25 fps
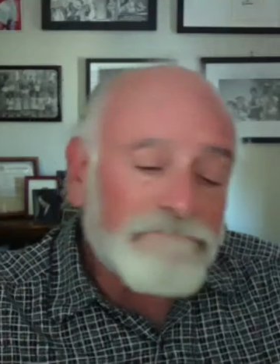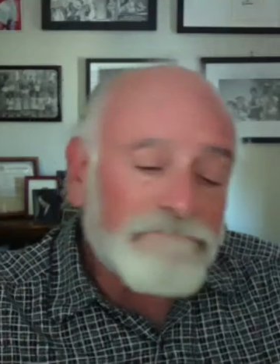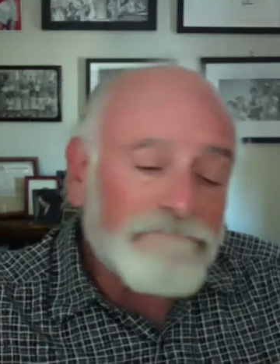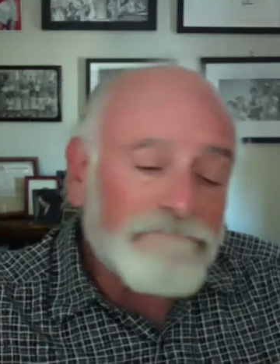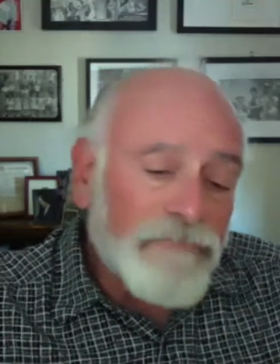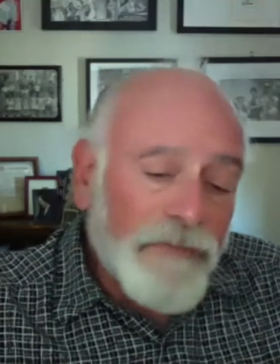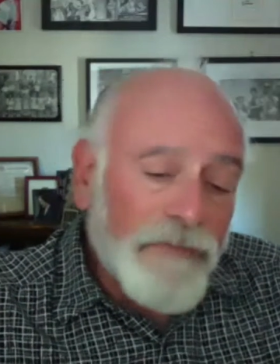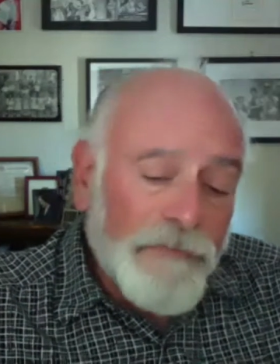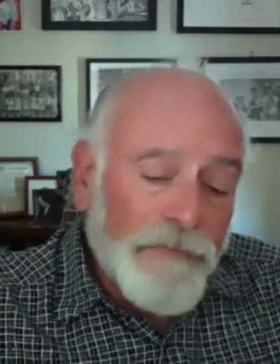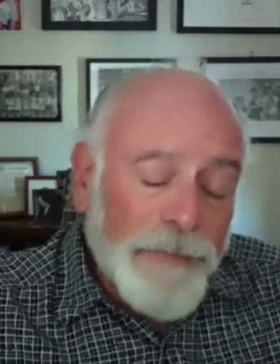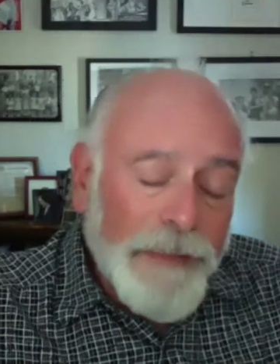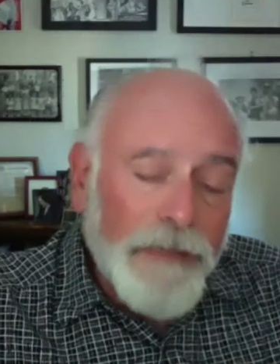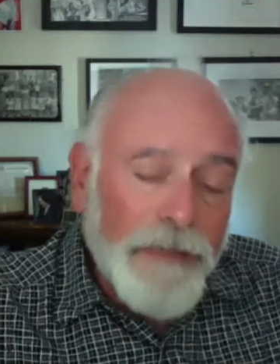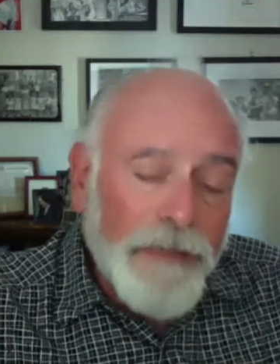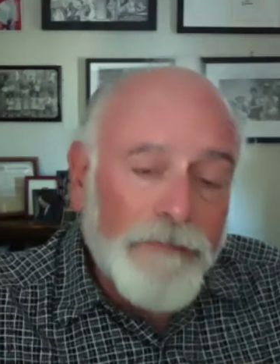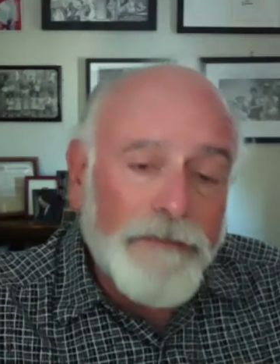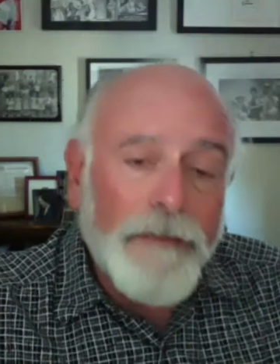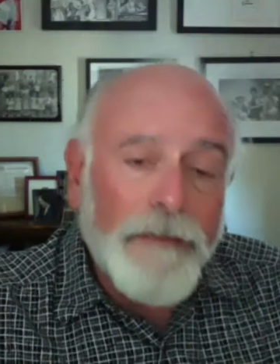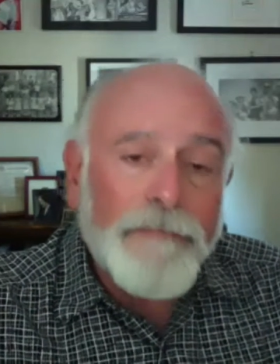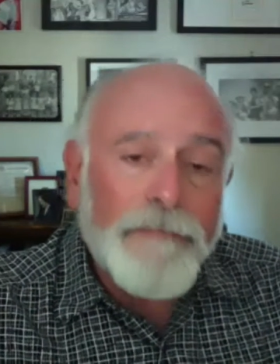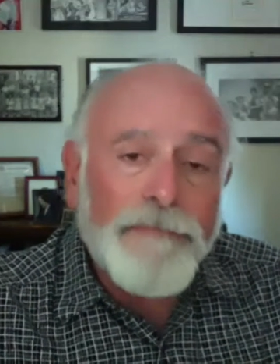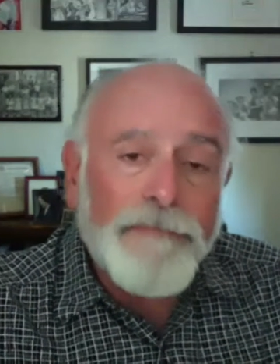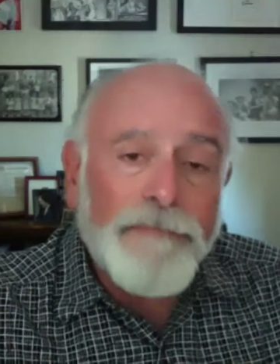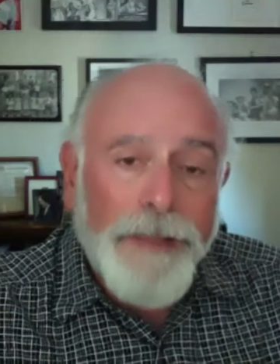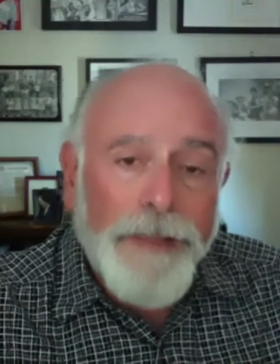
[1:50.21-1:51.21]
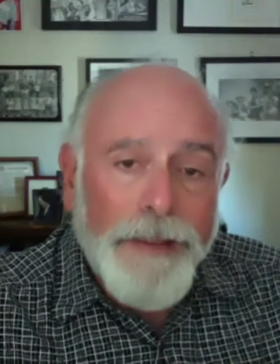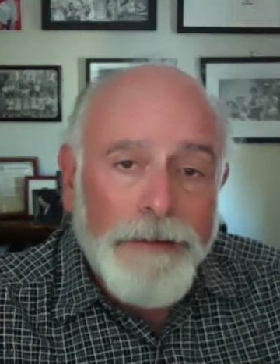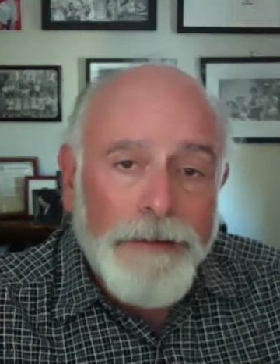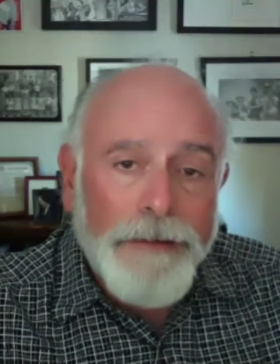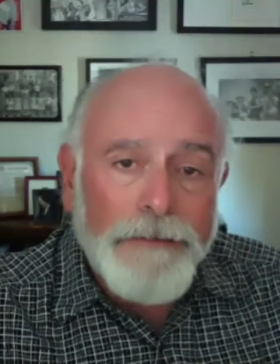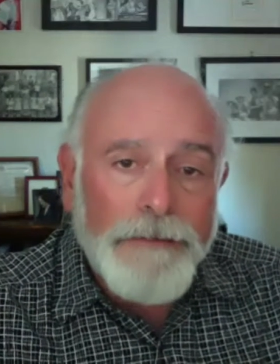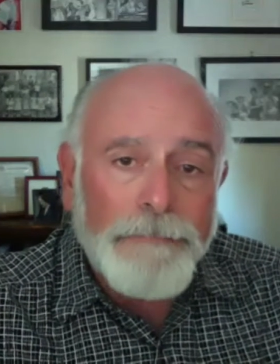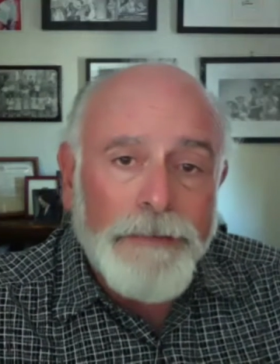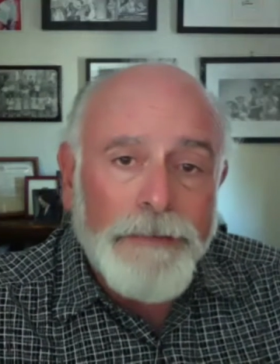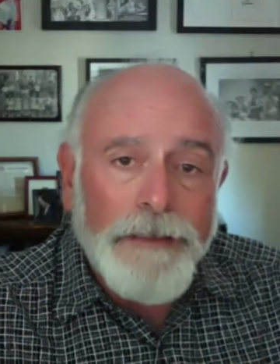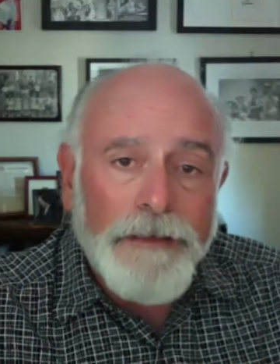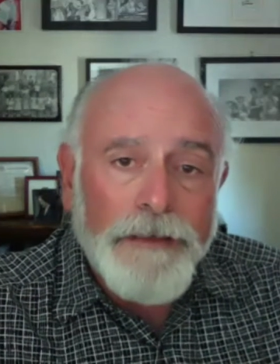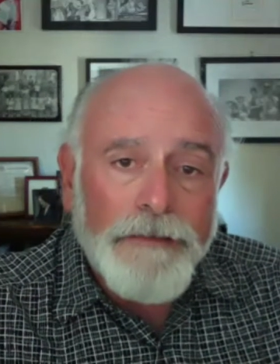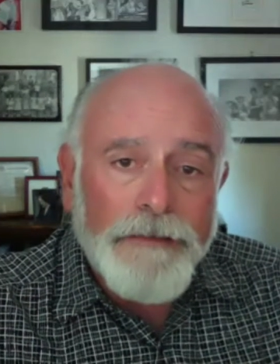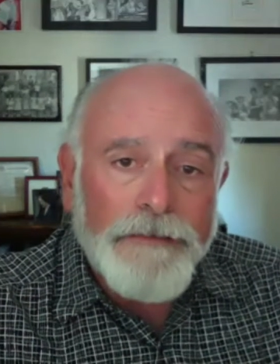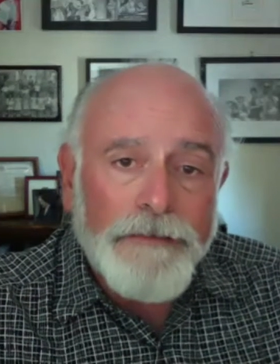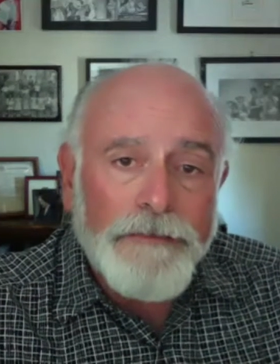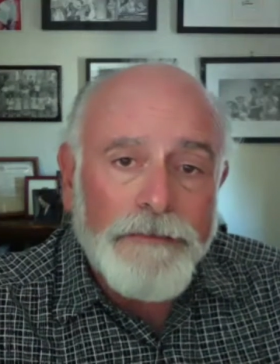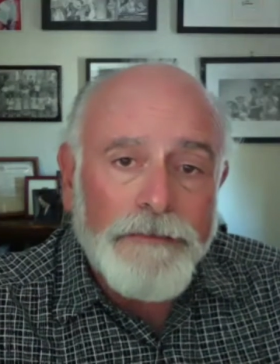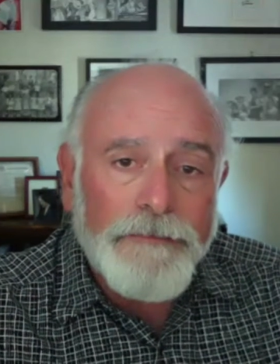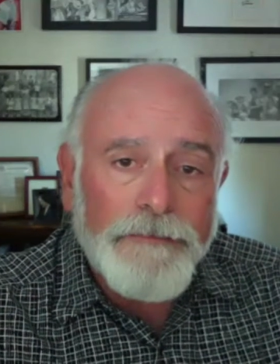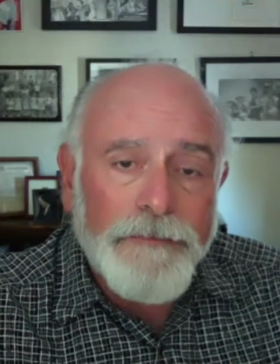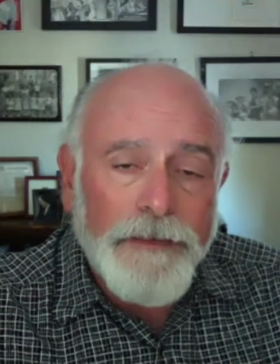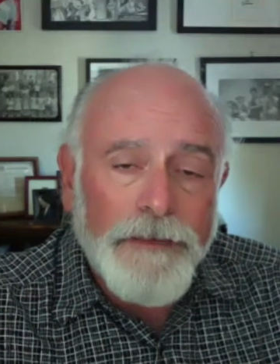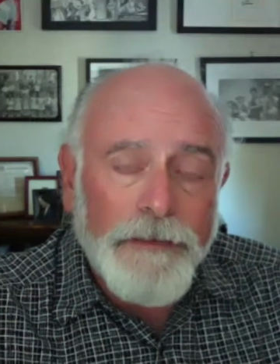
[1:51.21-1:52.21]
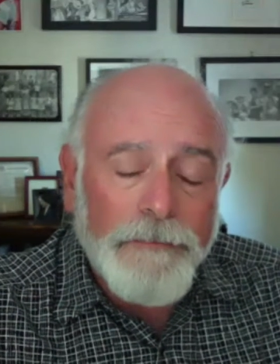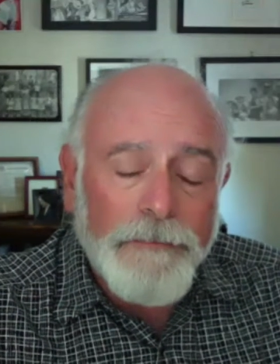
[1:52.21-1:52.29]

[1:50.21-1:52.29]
speaking some Spanish because